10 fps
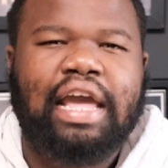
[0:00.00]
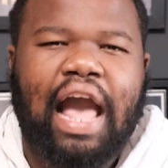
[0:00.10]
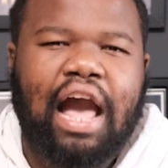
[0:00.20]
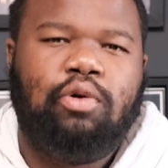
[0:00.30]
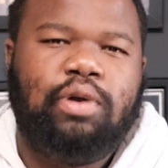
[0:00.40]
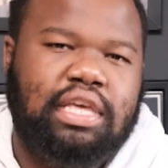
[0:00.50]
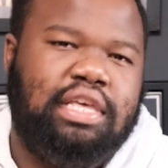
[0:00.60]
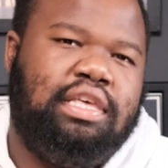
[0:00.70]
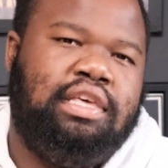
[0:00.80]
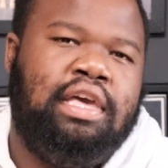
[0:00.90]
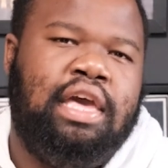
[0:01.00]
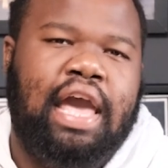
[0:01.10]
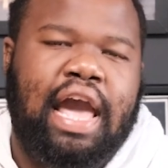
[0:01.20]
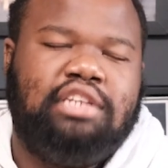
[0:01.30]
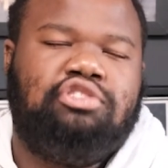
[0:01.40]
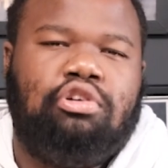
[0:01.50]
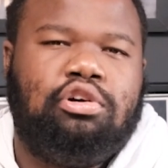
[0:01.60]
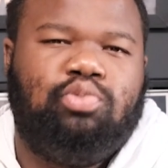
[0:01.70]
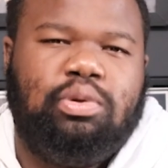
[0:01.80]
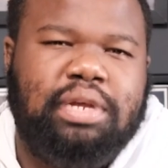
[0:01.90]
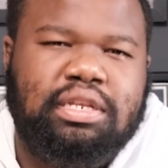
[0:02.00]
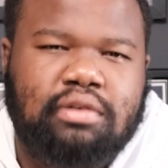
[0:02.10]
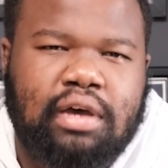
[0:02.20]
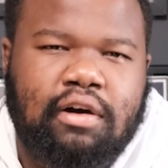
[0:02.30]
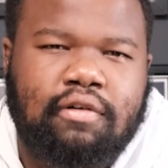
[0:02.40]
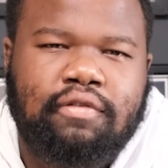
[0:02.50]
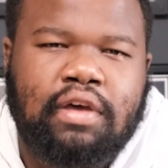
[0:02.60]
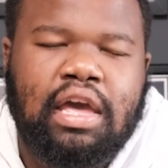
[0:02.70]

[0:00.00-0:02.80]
how he has struggled with mental health.